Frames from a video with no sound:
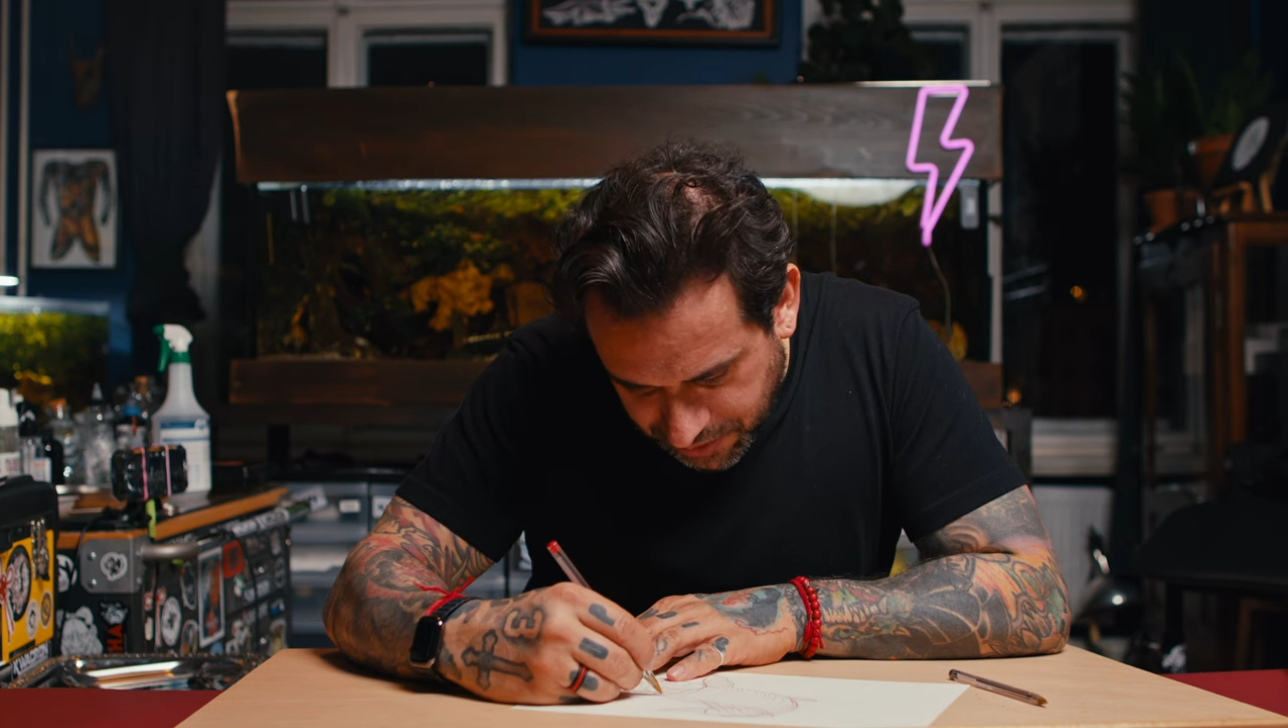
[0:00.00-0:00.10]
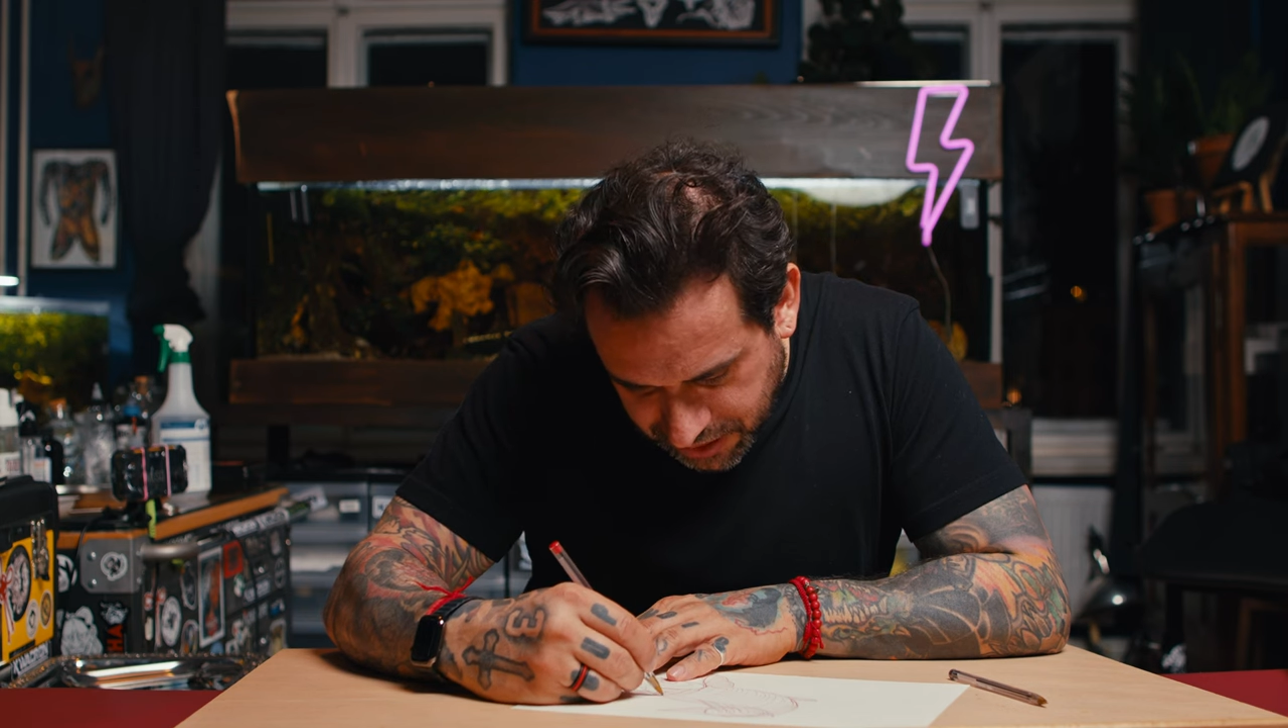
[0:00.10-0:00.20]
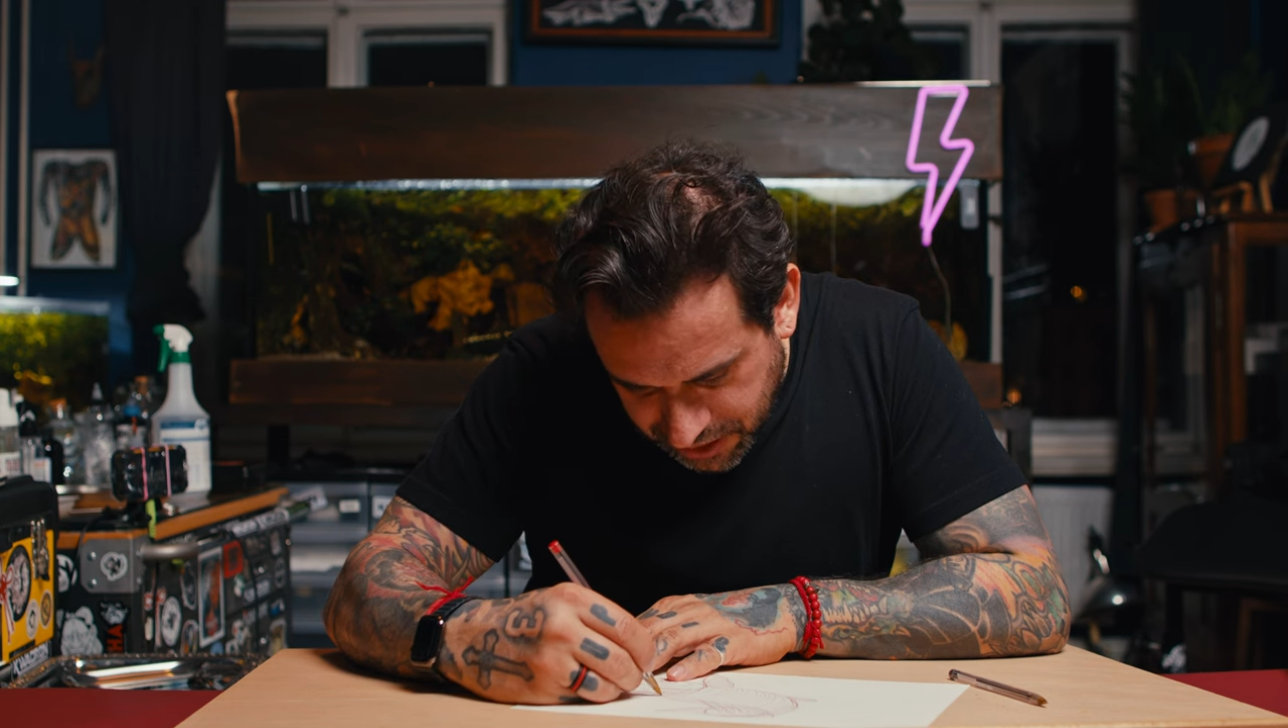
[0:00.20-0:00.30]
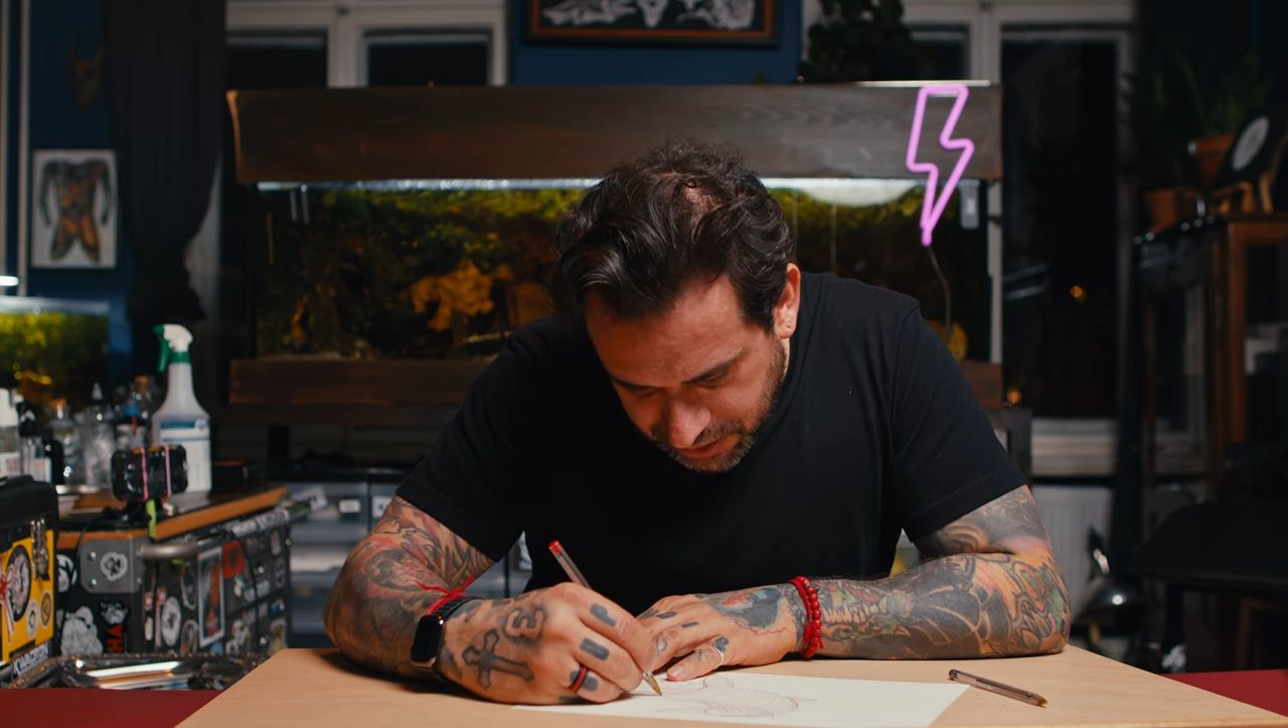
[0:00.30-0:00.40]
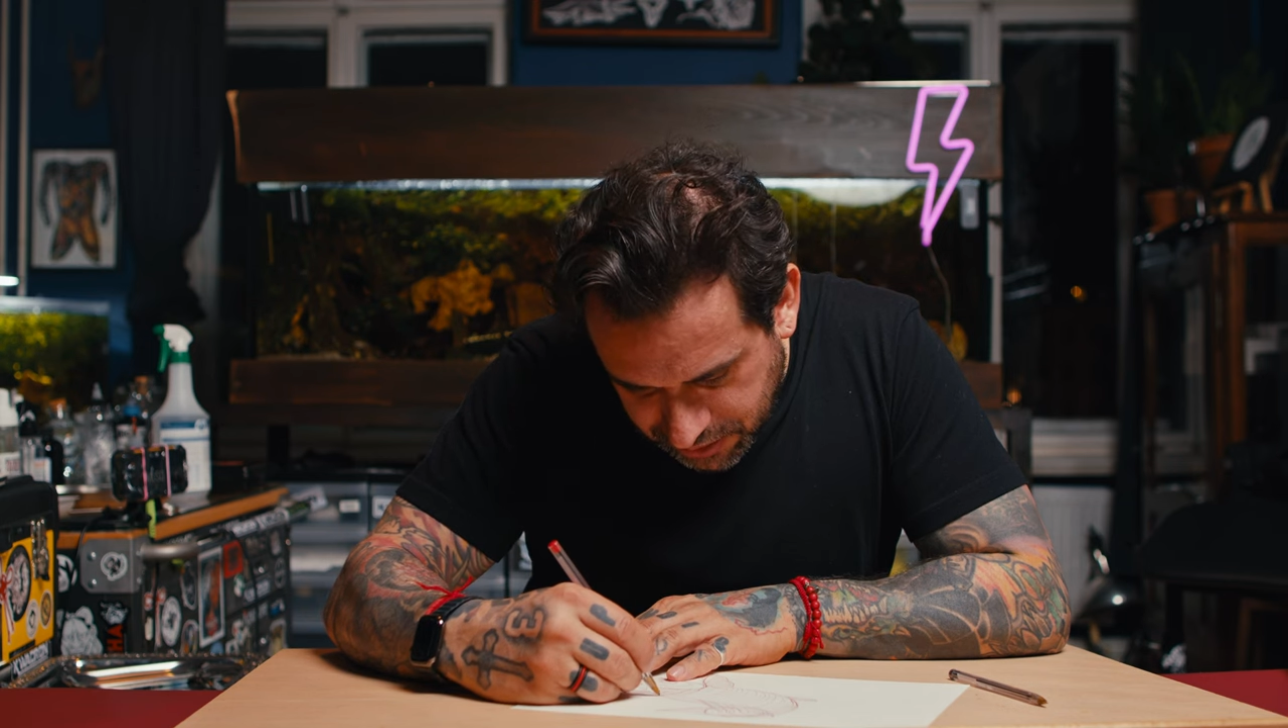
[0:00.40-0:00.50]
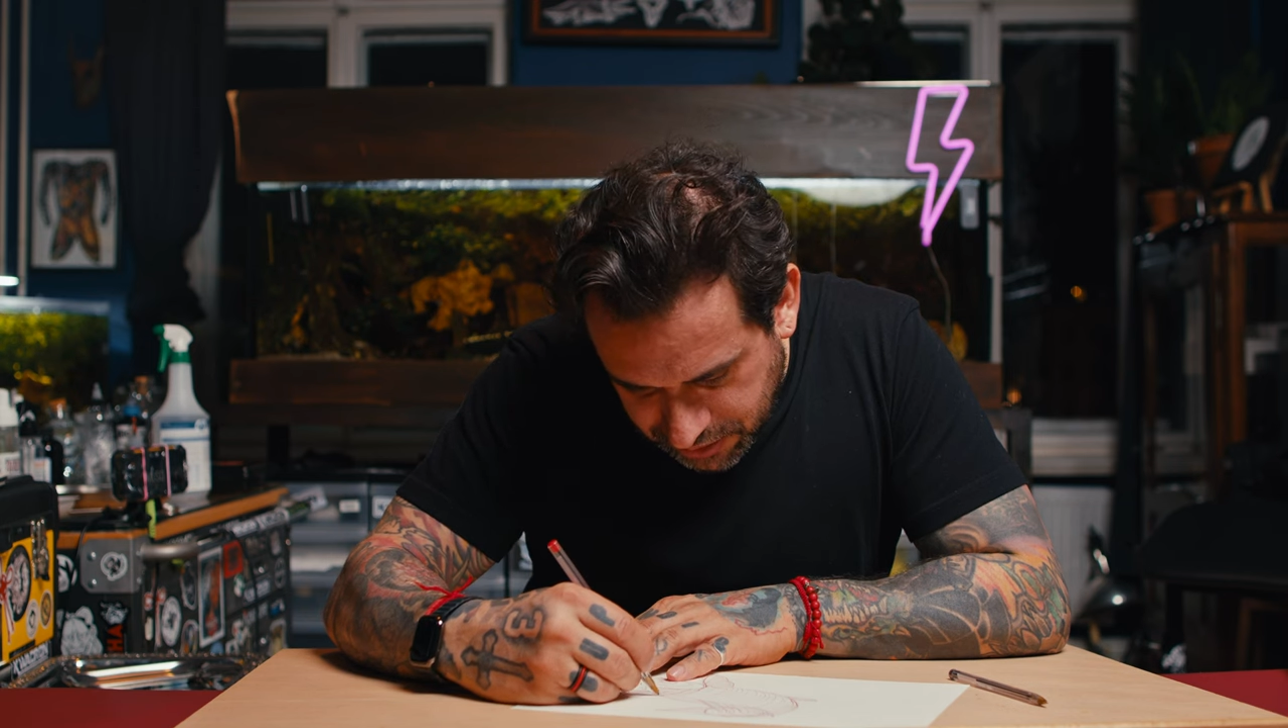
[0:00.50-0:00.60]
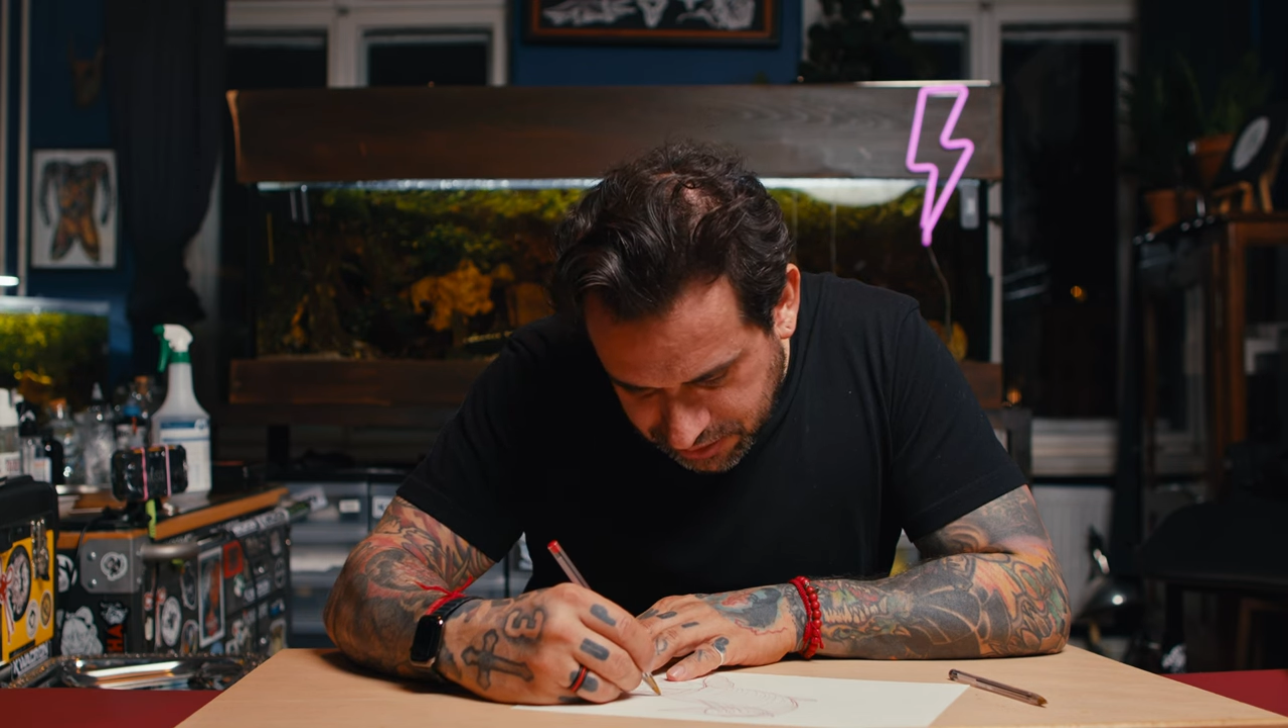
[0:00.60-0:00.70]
again